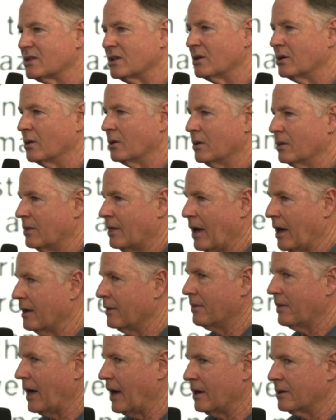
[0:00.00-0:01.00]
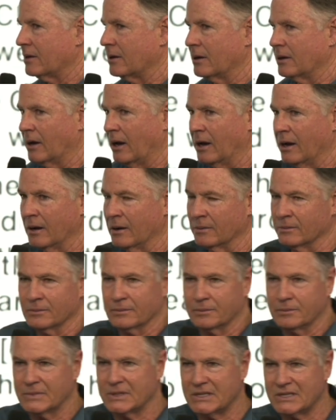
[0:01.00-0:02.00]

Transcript: uh, that, that um,